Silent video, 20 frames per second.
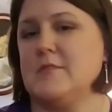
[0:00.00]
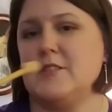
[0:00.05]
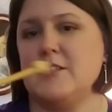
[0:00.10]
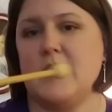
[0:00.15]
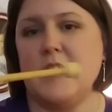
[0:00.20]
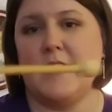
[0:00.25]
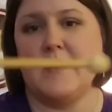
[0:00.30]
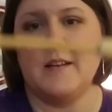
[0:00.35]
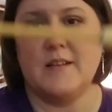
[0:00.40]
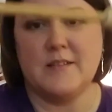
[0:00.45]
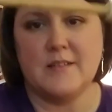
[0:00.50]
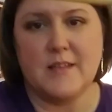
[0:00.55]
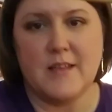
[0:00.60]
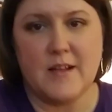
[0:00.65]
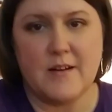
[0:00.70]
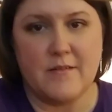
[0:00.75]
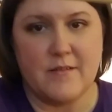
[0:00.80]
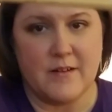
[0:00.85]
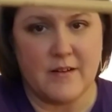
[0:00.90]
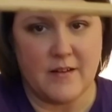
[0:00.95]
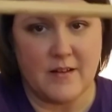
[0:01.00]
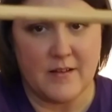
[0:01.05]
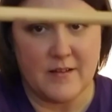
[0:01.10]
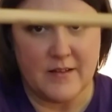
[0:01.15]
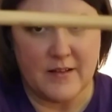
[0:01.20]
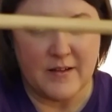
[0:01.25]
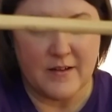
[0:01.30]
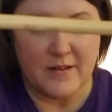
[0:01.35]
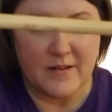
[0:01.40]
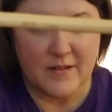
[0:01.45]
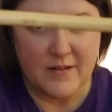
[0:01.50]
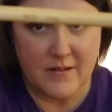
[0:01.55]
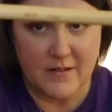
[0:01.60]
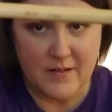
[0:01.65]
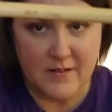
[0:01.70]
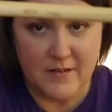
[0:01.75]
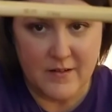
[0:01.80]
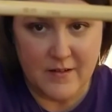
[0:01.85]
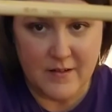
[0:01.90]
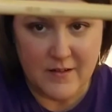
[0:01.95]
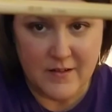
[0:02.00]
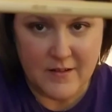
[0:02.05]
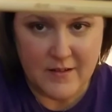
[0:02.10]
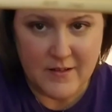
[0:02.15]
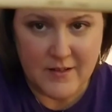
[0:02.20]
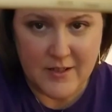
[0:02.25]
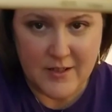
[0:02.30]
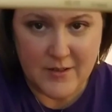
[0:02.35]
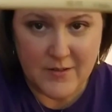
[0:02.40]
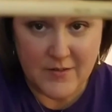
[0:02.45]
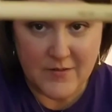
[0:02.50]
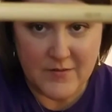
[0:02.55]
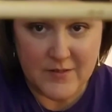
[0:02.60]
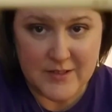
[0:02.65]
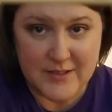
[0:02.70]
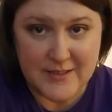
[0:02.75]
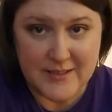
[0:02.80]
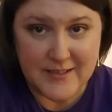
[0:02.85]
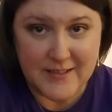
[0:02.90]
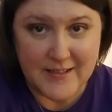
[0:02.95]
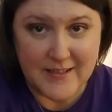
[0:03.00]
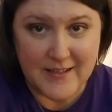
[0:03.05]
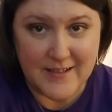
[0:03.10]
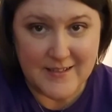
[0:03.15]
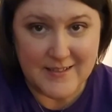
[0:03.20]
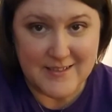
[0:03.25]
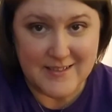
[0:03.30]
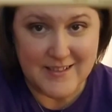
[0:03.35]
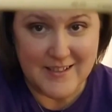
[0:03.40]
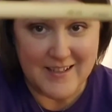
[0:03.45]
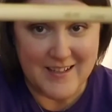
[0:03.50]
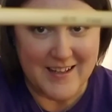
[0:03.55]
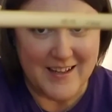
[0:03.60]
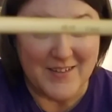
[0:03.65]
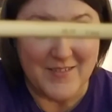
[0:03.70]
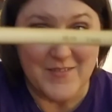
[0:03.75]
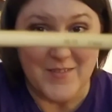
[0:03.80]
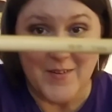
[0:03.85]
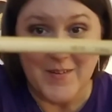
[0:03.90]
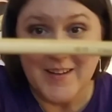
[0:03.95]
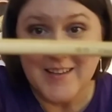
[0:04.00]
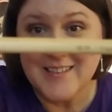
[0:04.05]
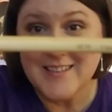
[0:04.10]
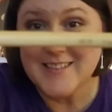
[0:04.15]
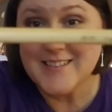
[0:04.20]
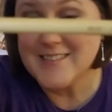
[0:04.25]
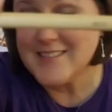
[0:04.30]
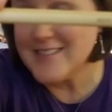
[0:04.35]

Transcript: Chinese lettering on there. You can see that. It's like out of focus.